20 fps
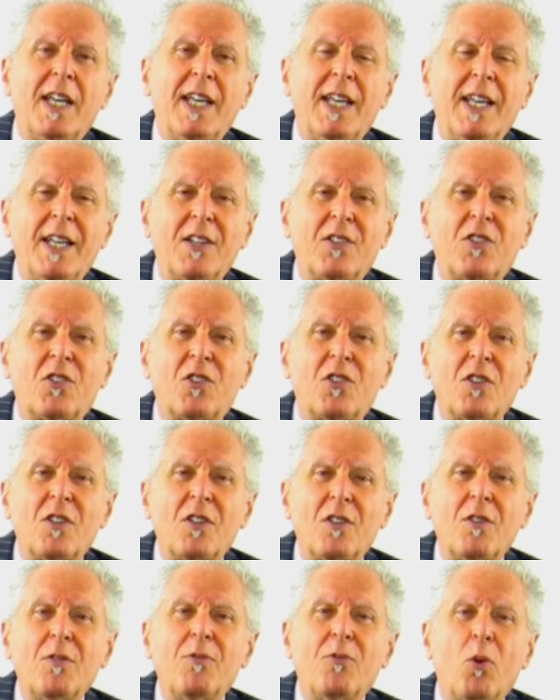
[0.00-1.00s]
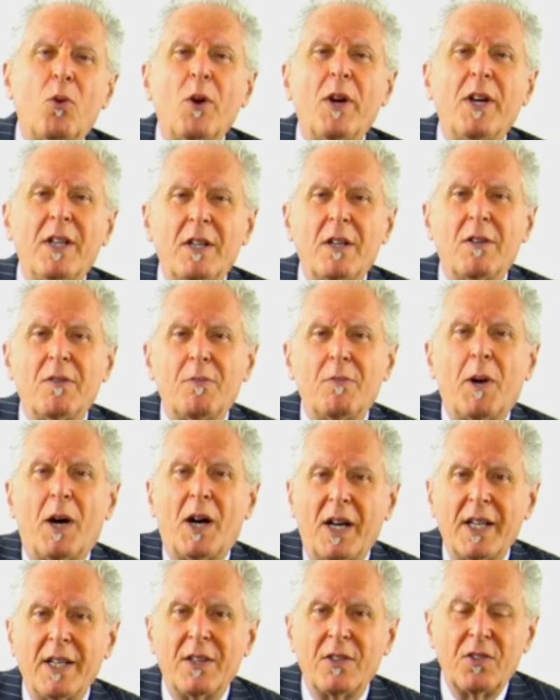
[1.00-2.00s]
it's devoid of
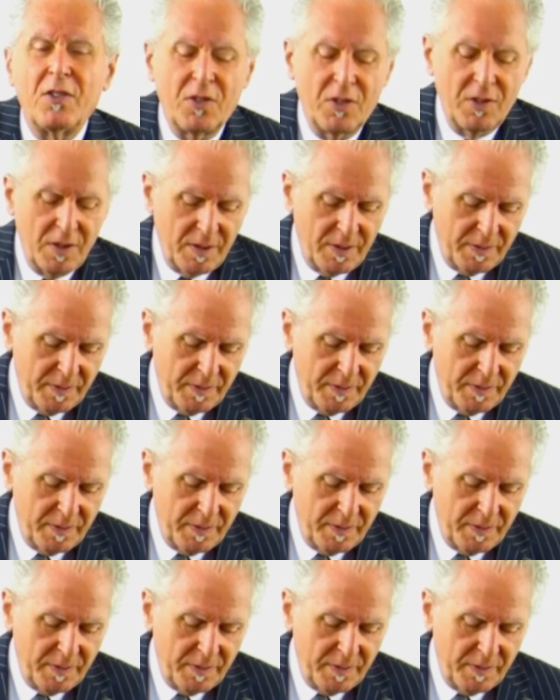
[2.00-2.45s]
bias.